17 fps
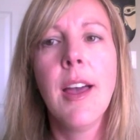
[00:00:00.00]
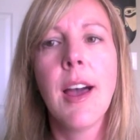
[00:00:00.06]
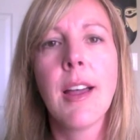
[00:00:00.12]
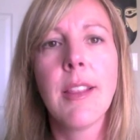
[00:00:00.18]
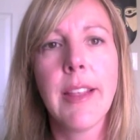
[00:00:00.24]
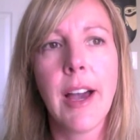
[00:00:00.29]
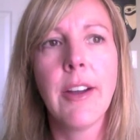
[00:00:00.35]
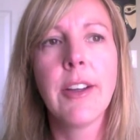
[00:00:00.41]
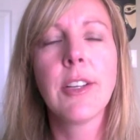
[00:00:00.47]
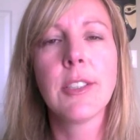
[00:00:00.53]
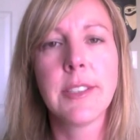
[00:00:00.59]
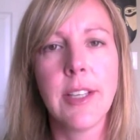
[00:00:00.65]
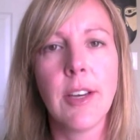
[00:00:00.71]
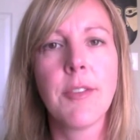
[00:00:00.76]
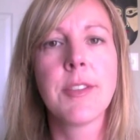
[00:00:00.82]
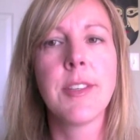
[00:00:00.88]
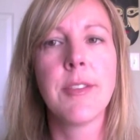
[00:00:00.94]
Allow
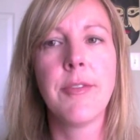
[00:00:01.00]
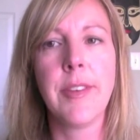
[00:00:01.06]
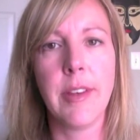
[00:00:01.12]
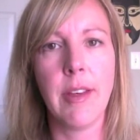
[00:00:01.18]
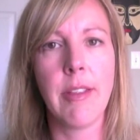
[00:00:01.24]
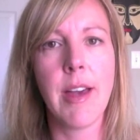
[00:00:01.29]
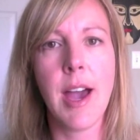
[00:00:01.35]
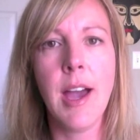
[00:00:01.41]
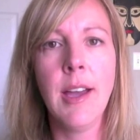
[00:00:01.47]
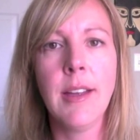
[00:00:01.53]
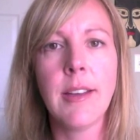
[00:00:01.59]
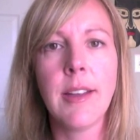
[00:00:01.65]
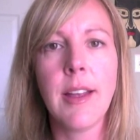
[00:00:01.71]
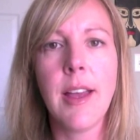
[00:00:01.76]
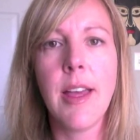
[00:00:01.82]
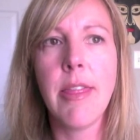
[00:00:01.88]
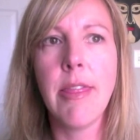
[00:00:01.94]
yourself to feel that
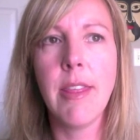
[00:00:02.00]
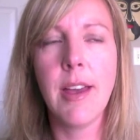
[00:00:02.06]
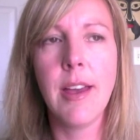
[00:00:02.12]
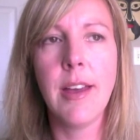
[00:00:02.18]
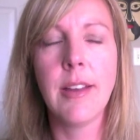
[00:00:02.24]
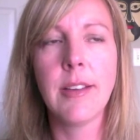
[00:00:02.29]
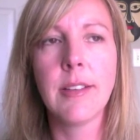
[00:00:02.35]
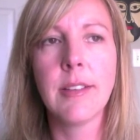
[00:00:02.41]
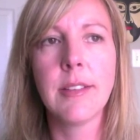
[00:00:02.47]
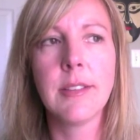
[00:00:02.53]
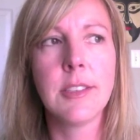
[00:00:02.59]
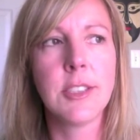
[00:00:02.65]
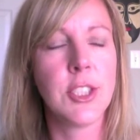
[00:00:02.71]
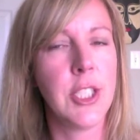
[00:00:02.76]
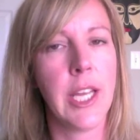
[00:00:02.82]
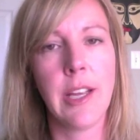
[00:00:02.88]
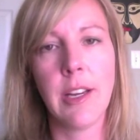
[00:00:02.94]
and then
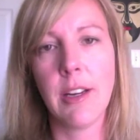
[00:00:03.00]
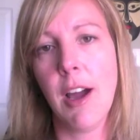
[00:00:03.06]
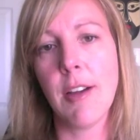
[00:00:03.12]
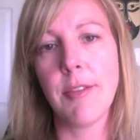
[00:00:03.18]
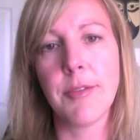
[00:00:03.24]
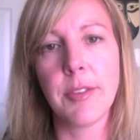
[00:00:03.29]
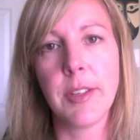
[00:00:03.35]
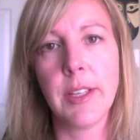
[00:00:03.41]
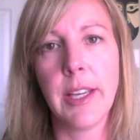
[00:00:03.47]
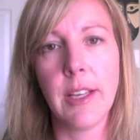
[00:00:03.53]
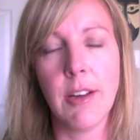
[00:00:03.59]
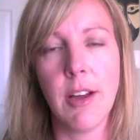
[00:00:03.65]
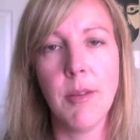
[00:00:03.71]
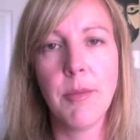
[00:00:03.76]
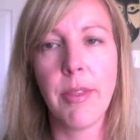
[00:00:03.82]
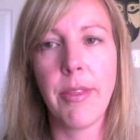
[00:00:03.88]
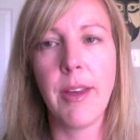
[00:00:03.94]
shake it off and get
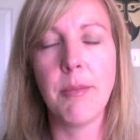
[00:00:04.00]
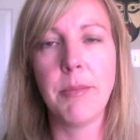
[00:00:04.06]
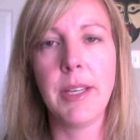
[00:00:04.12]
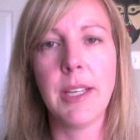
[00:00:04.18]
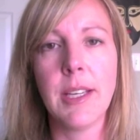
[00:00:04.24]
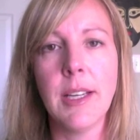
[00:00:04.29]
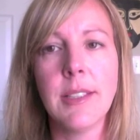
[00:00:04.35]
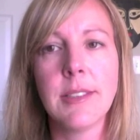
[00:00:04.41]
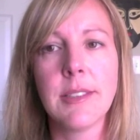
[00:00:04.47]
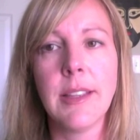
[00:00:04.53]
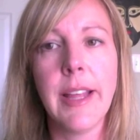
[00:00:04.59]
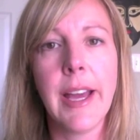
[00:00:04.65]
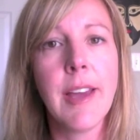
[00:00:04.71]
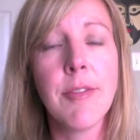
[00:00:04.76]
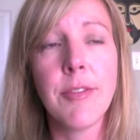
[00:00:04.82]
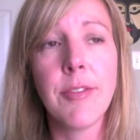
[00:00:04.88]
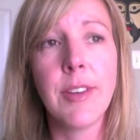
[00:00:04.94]
on with it, because
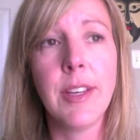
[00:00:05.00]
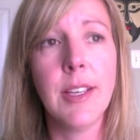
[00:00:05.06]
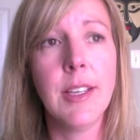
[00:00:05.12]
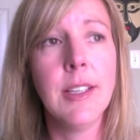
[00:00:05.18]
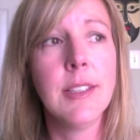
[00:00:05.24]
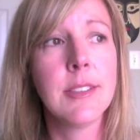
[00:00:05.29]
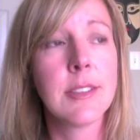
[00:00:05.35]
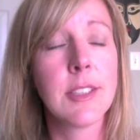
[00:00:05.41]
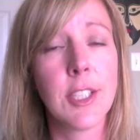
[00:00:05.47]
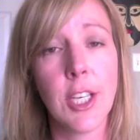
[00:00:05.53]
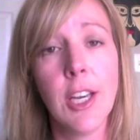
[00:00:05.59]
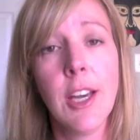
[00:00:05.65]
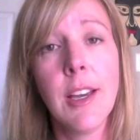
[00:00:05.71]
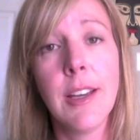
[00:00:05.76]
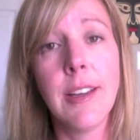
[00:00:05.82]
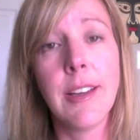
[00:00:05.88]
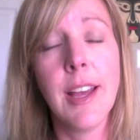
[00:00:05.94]
life is
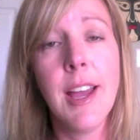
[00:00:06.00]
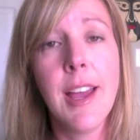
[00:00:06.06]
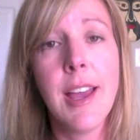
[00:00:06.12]
good